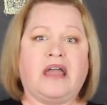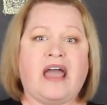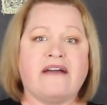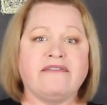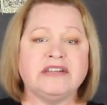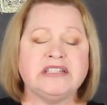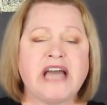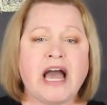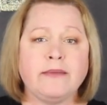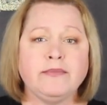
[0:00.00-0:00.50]

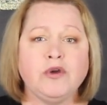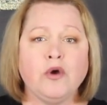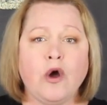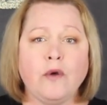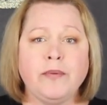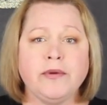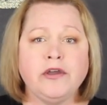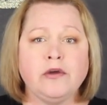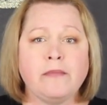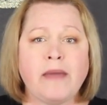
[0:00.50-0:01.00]
every time you
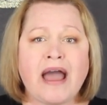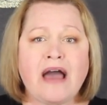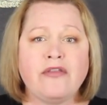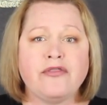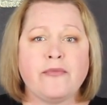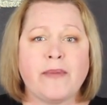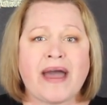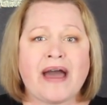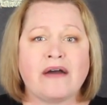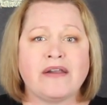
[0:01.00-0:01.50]
open your
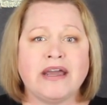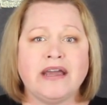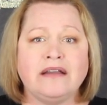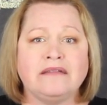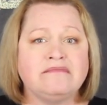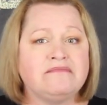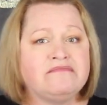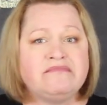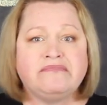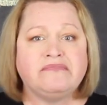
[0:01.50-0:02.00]
mouth about
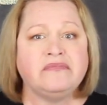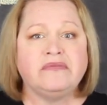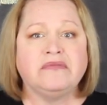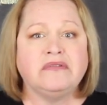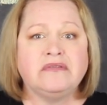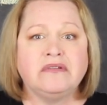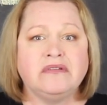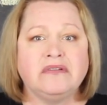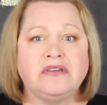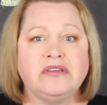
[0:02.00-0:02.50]
it,
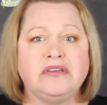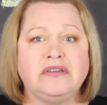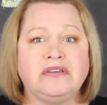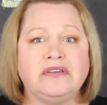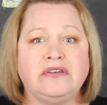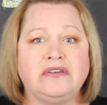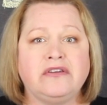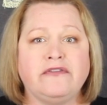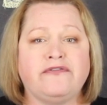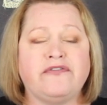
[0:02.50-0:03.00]

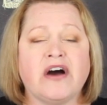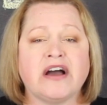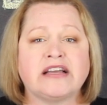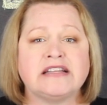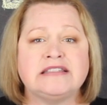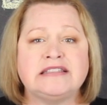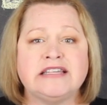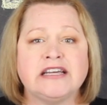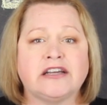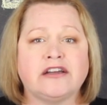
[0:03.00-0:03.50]
you
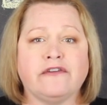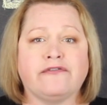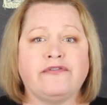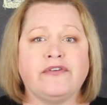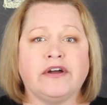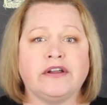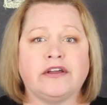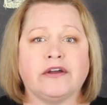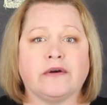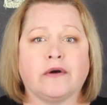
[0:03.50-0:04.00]
fucking stick your
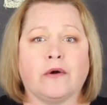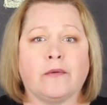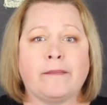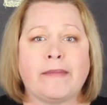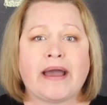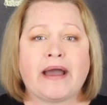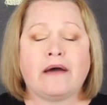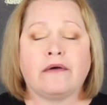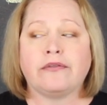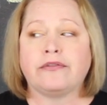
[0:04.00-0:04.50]
foot in your own
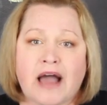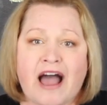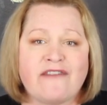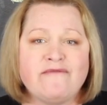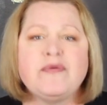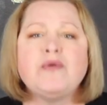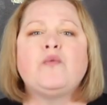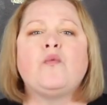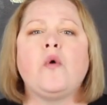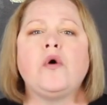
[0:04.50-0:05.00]
mouth.
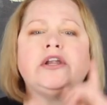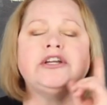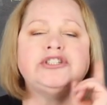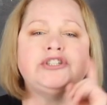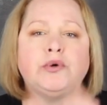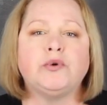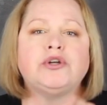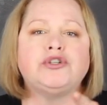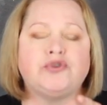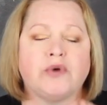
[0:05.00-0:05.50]
I've been wanting
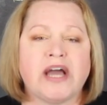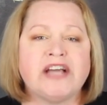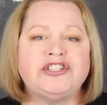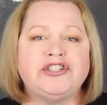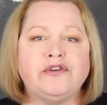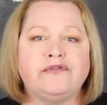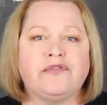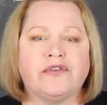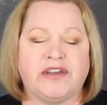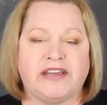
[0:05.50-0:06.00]
to
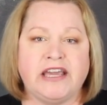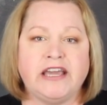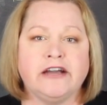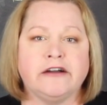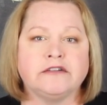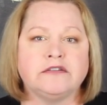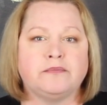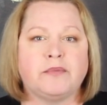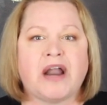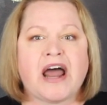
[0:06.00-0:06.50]
address you for
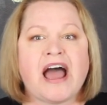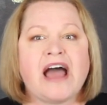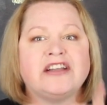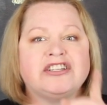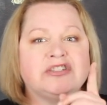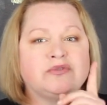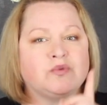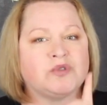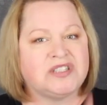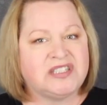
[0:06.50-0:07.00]
years, but
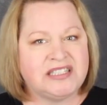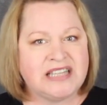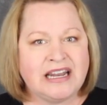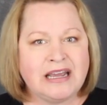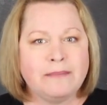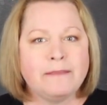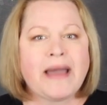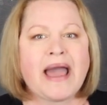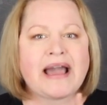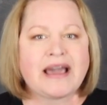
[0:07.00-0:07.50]
I just was
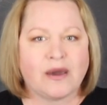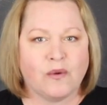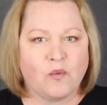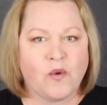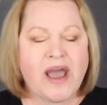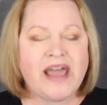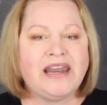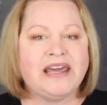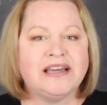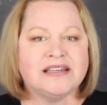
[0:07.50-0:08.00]
sitting back and
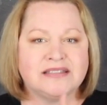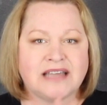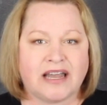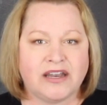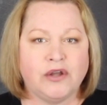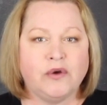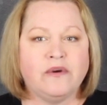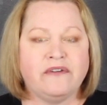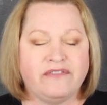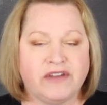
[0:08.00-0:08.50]
waiting because I
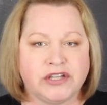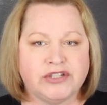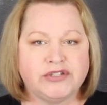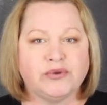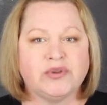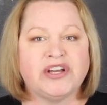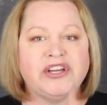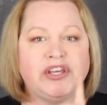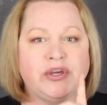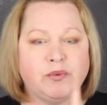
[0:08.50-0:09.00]
knew
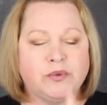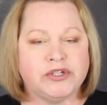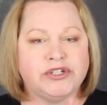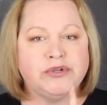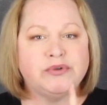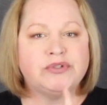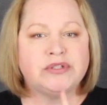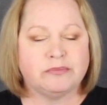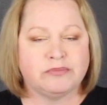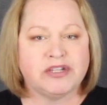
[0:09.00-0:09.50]
eventually you would
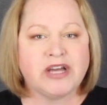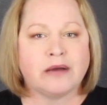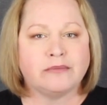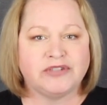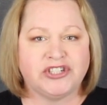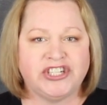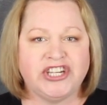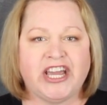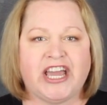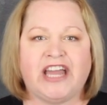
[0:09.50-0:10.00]
do some dumb
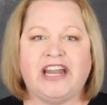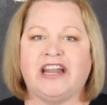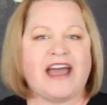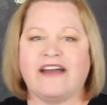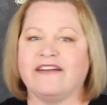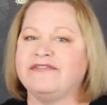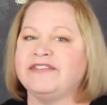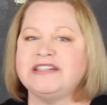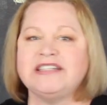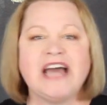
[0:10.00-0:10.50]
shit.
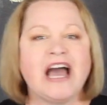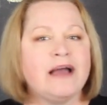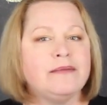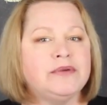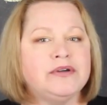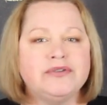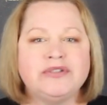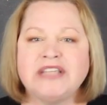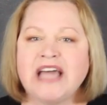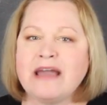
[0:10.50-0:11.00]
Every
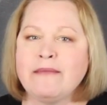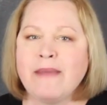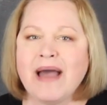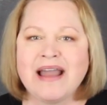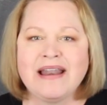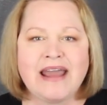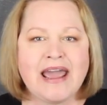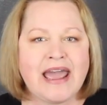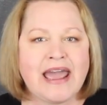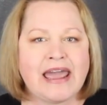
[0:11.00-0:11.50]
time you say
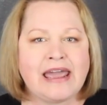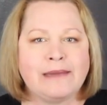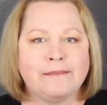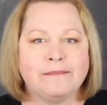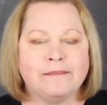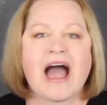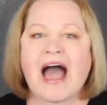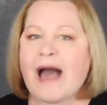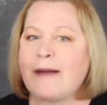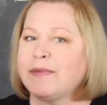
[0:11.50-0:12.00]
my
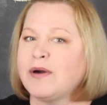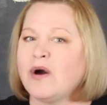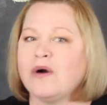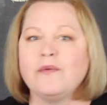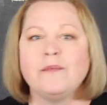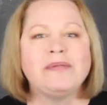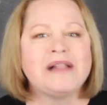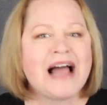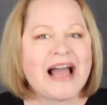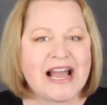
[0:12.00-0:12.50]
name, I'm
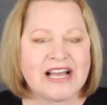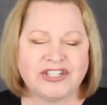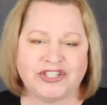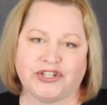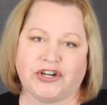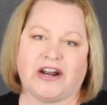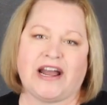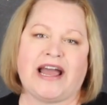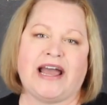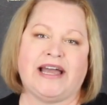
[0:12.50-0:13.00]
gonna
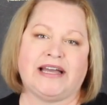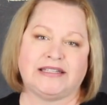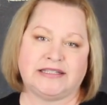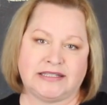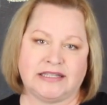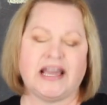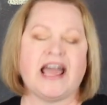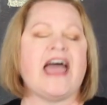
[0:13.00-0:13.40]
blast your ass.